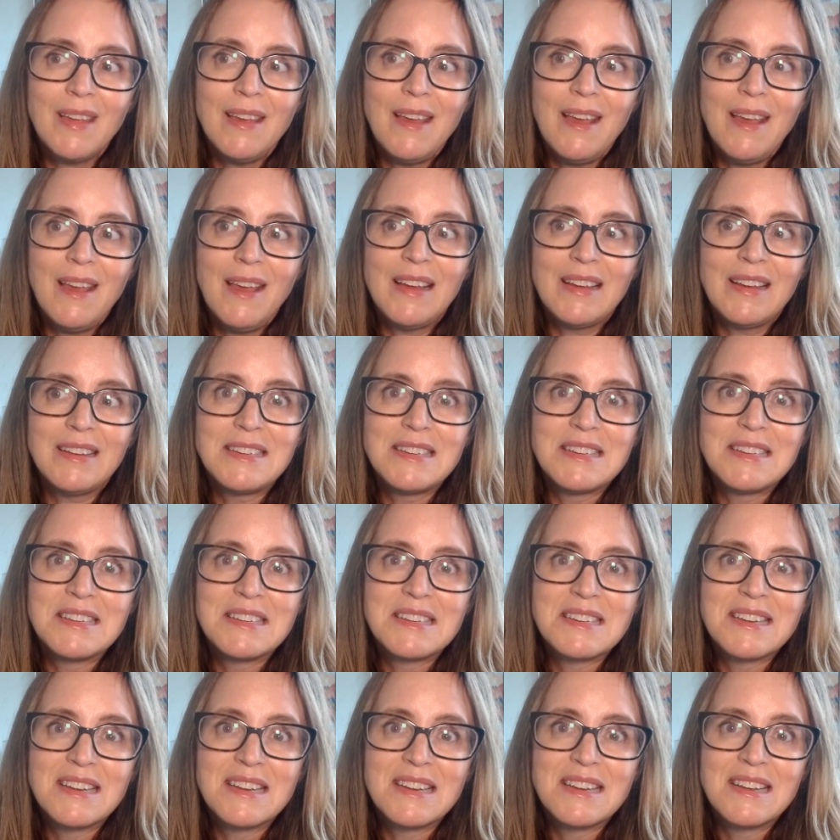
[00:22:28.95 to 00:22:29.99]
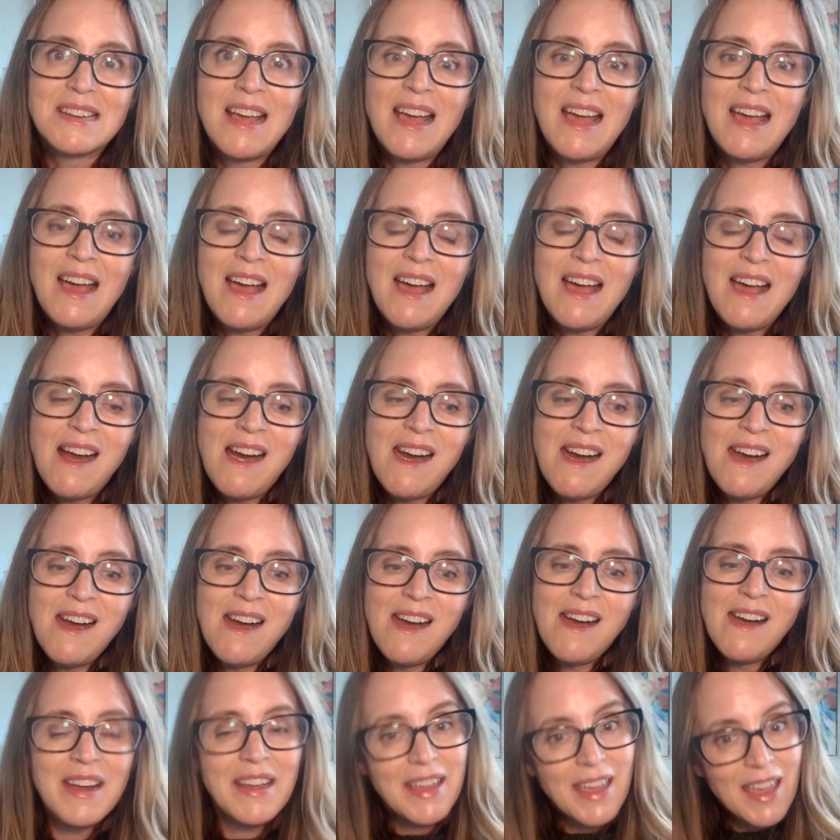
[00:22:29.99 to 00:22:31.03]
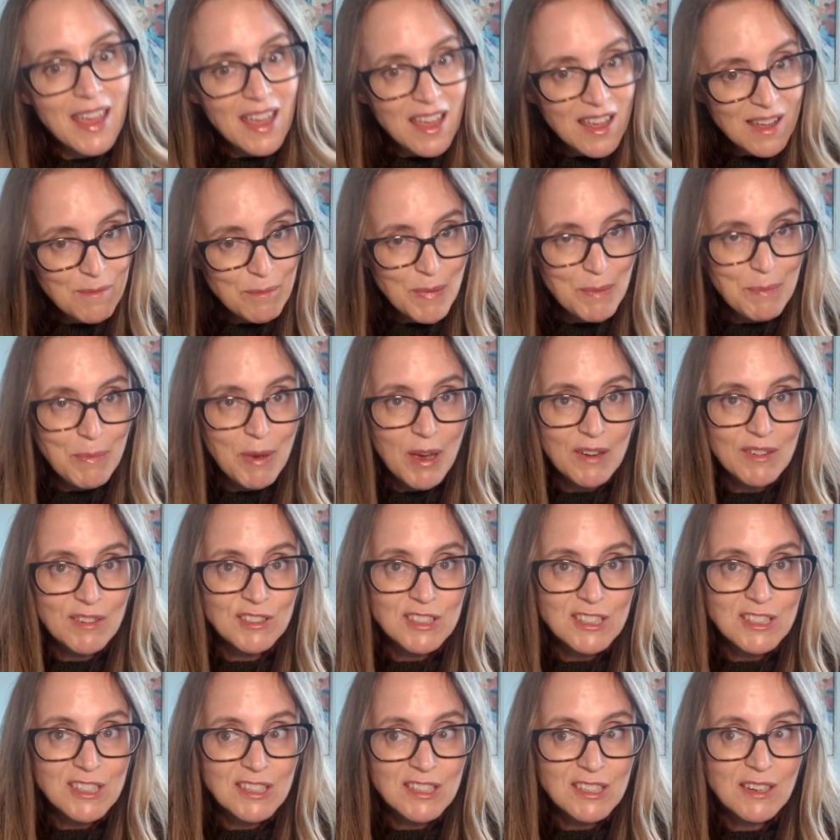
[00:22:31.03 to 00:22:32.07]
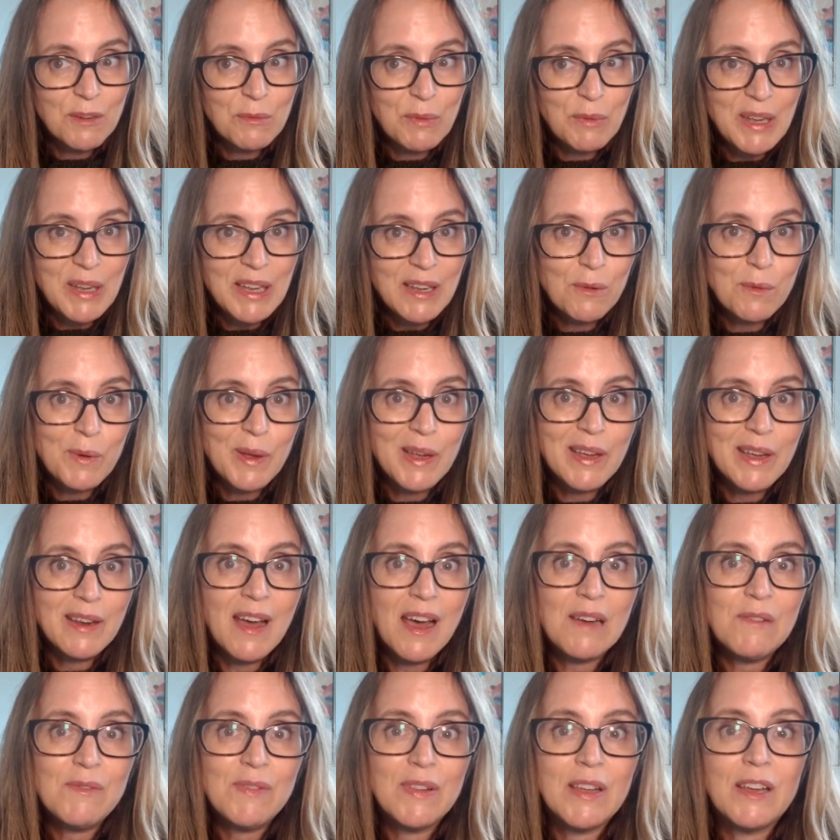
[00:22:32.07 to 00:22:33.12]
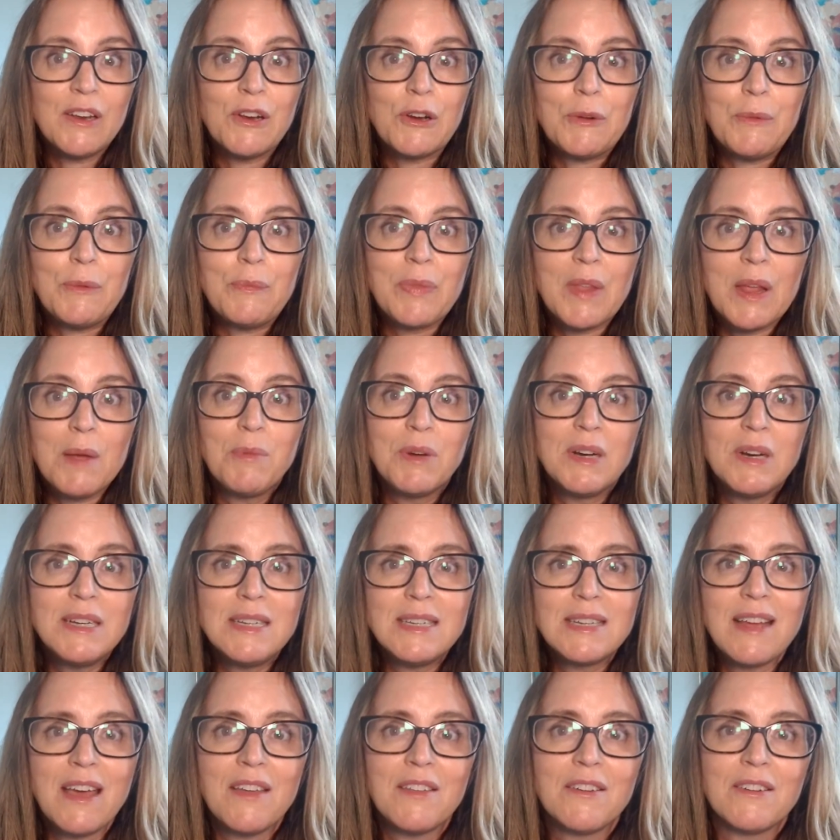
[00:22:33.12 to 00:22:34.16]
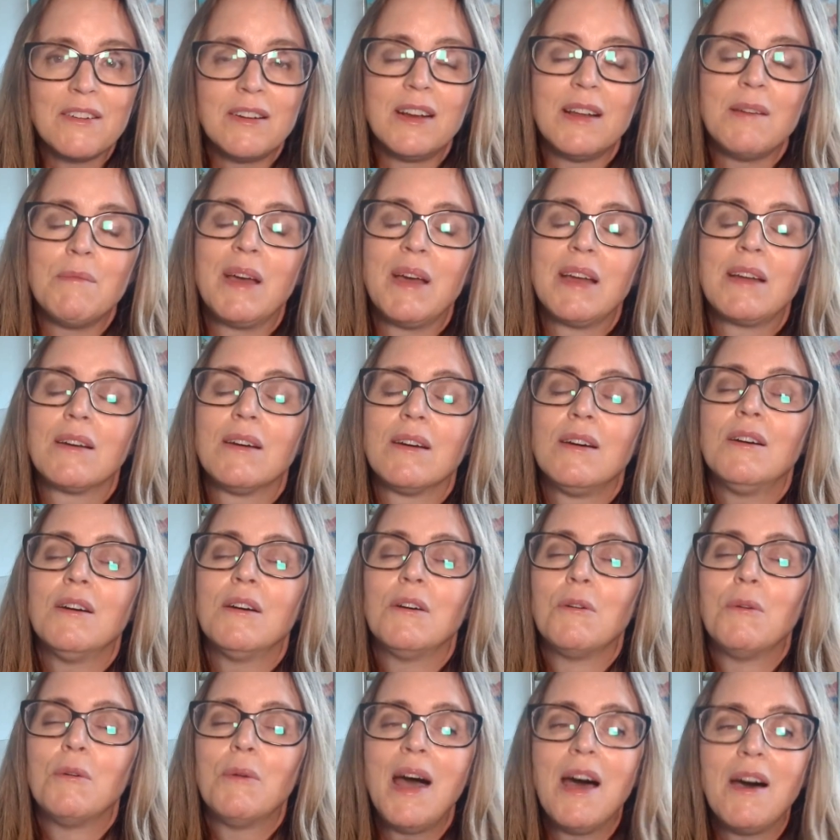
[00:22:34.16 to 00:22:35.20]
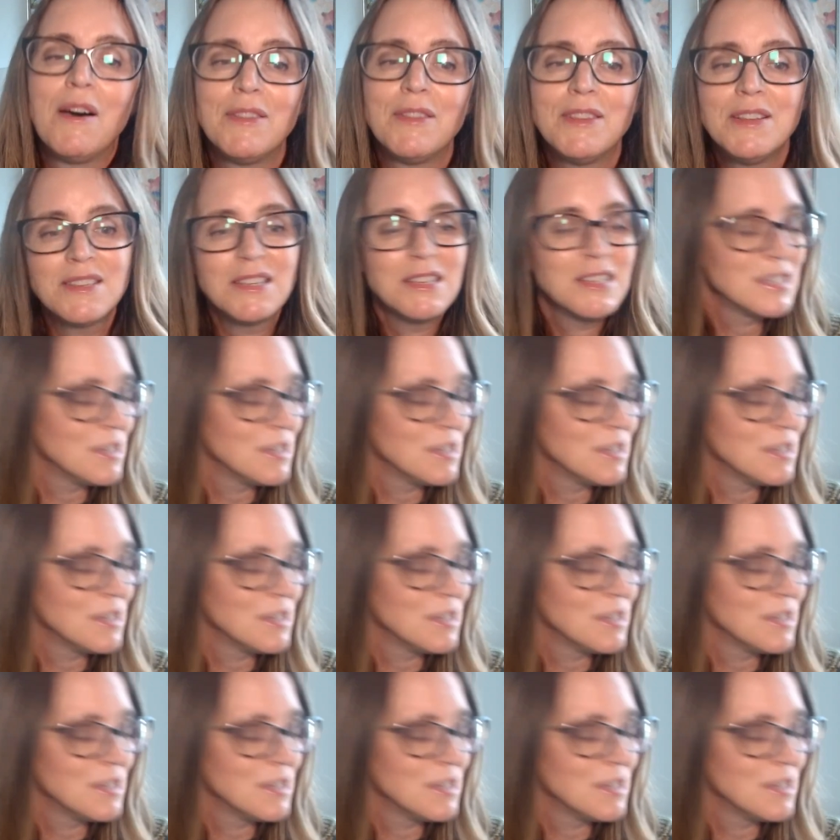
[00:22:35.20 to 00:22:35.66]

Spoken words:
and it came about a week and a half later. And I put it together, and I'm like, oh, wow, this is the